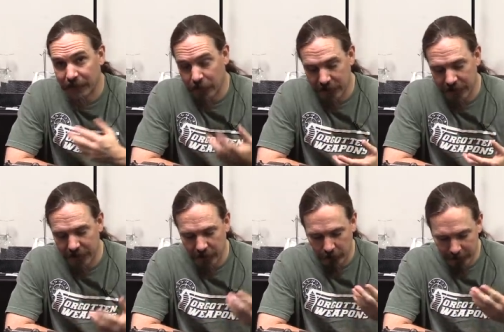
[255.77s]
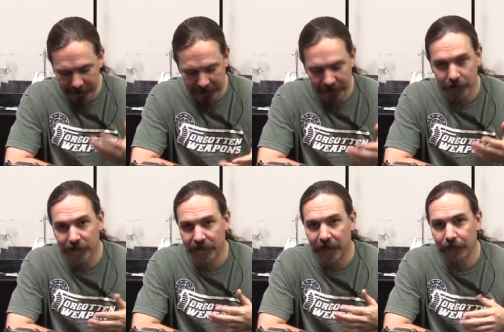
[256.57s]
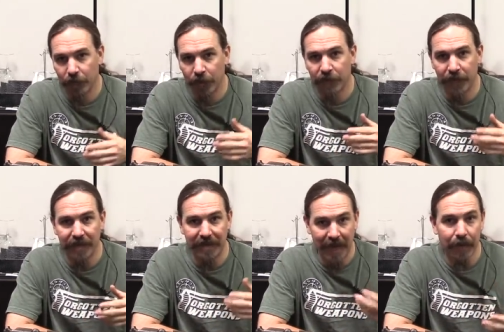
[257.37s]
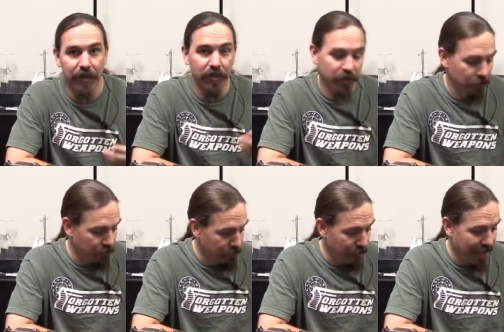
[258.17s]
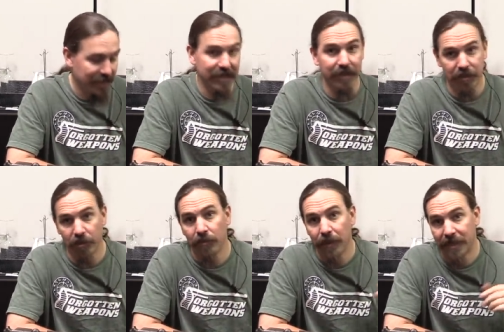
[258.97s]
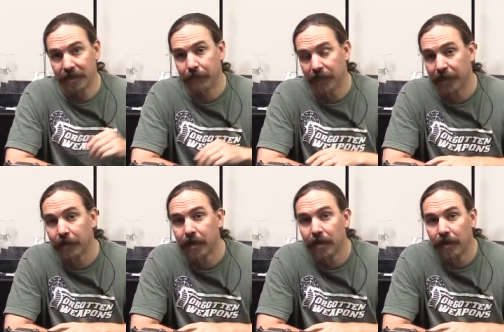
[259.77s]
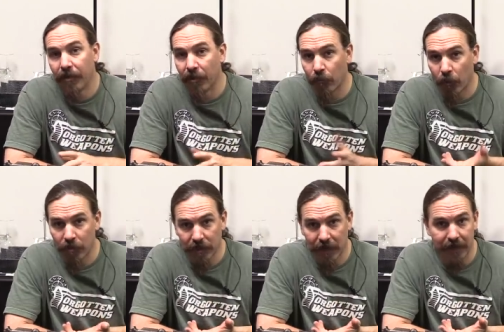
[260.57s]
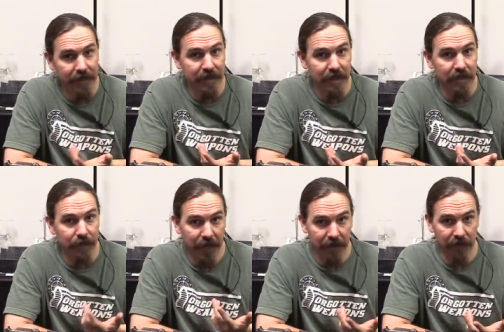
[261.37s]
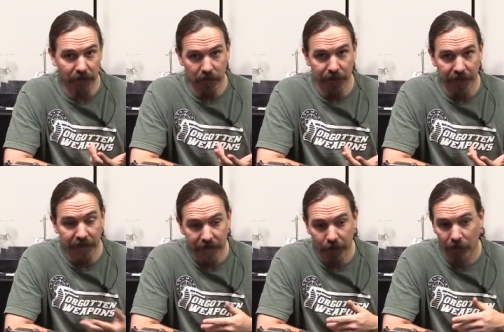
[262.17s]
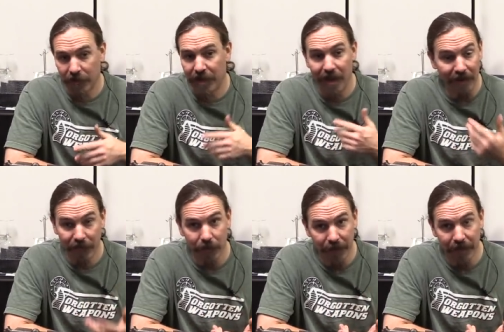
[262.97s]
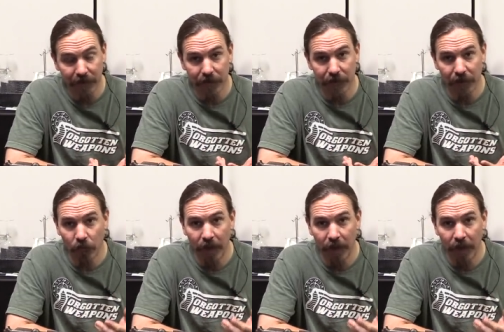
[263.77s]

of course, that the reason this was done would have been damage to the magazine tube assembly. There weren't a lot of these guns made in the first place. There were not very many of them that